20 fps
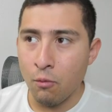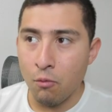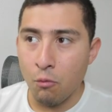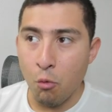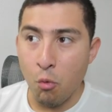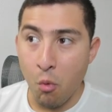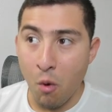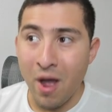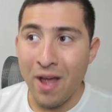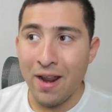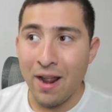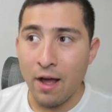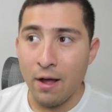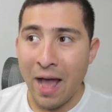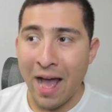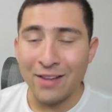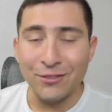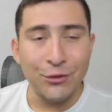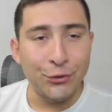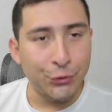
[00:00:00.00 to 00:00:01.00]
what
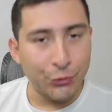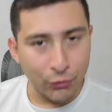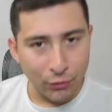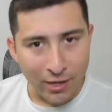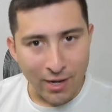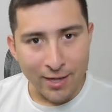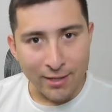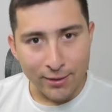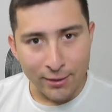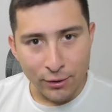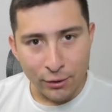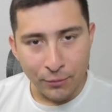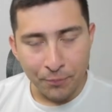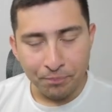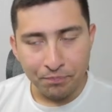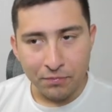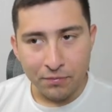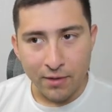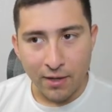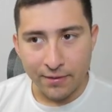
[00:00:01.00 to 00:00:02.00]
address
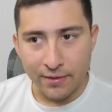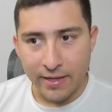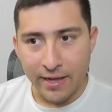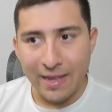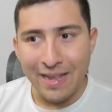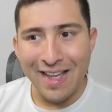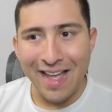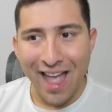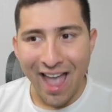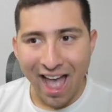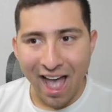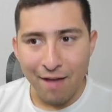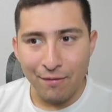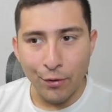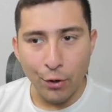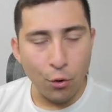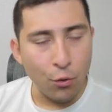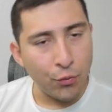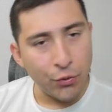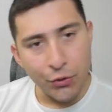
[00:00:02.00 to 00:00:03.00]
that they have,
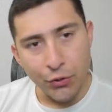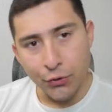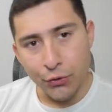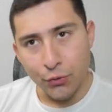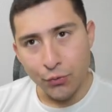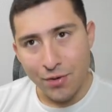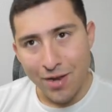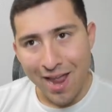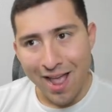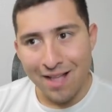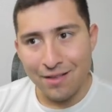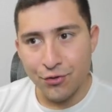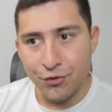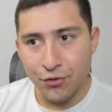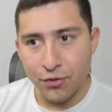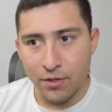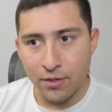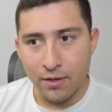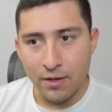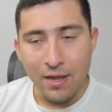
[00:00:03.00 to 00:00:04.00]
according to
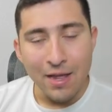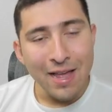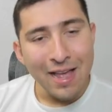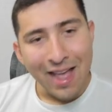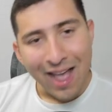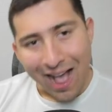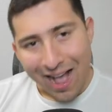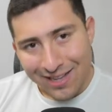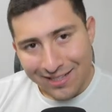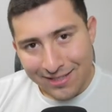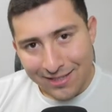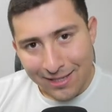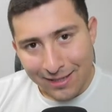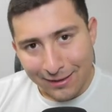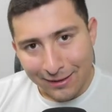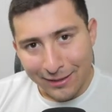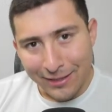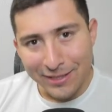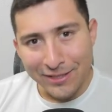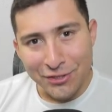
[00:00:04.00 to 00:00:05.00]
Nansen, has the
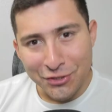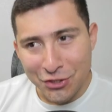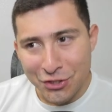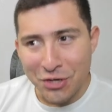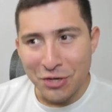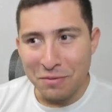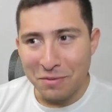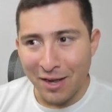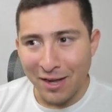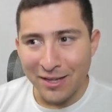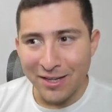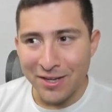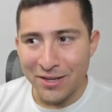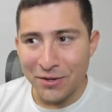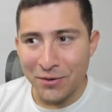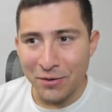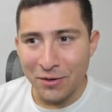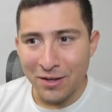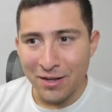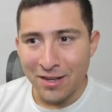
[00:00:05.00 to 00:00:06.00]
least Shiba
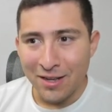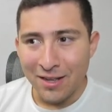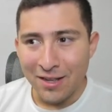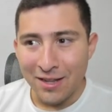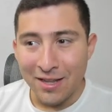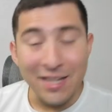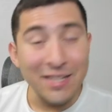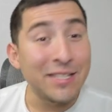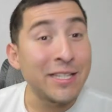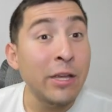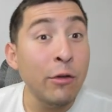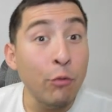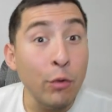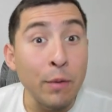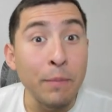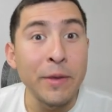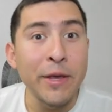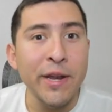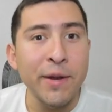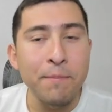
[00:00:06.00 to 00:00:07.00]
Inu. Let's see,
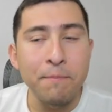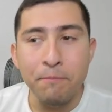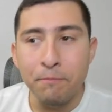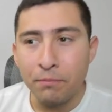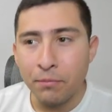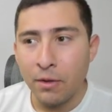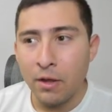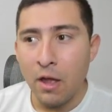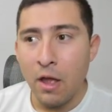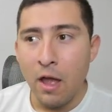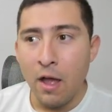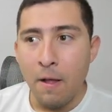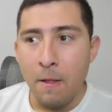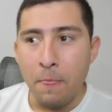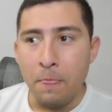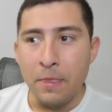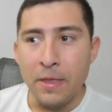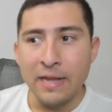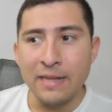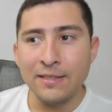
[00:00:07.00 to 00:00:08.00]
we beat him.
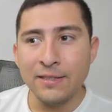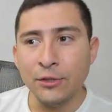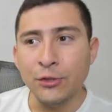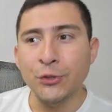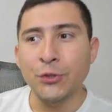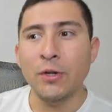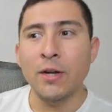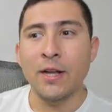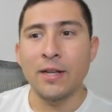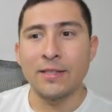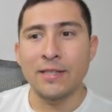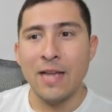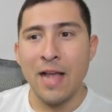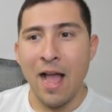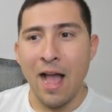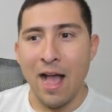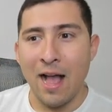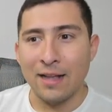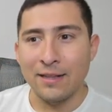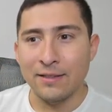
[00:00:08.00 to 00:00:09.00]
This address
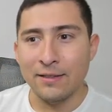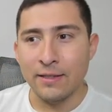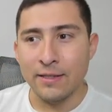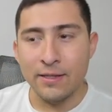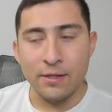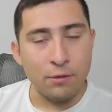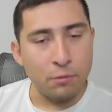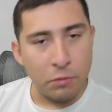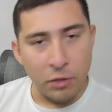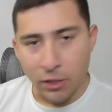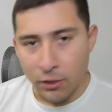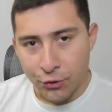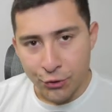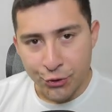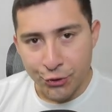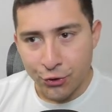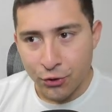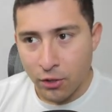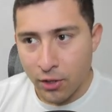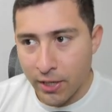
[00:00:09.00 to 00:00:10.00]
has, it's barely
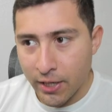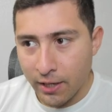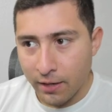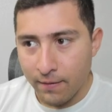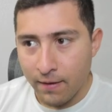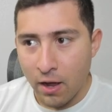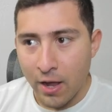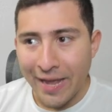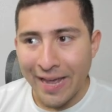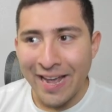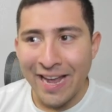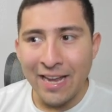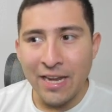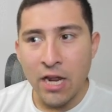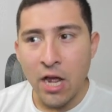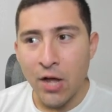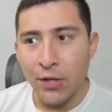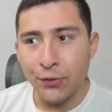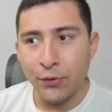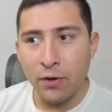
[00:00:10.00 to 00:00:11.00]
starting,
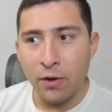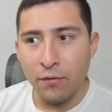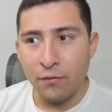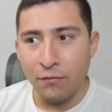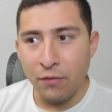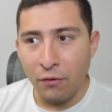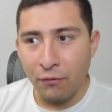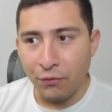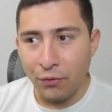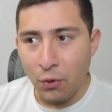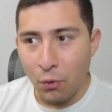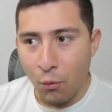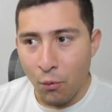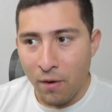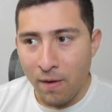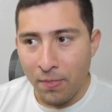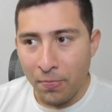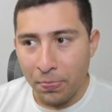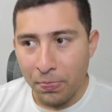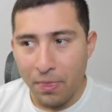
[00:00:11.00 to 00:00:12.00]

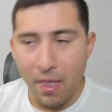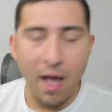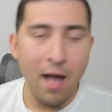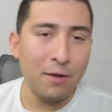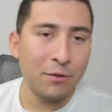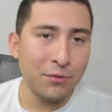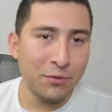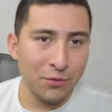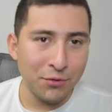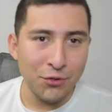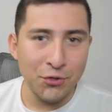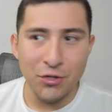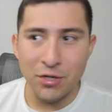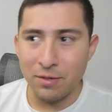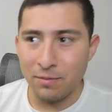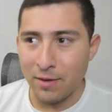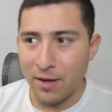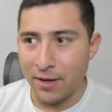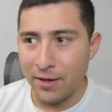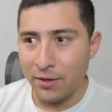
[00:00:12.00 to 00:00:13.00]
851,000
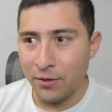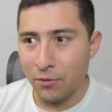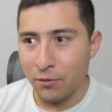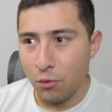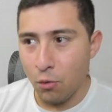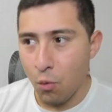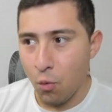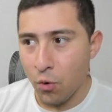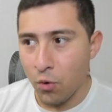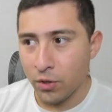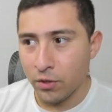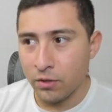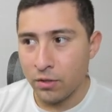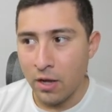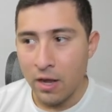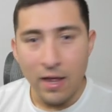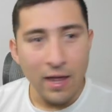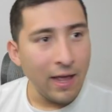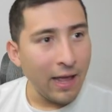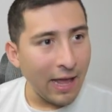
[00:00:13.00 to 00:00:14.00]
Shiba Inu worth
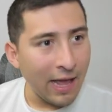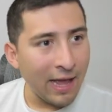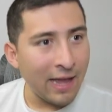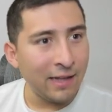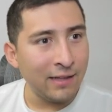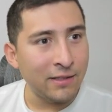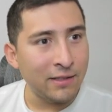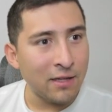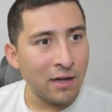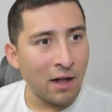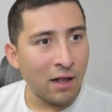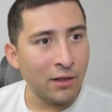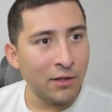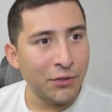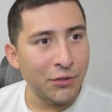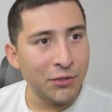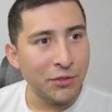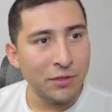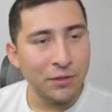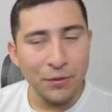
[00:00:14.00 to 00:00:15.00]

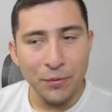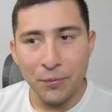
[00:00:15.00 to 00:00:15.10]
$8.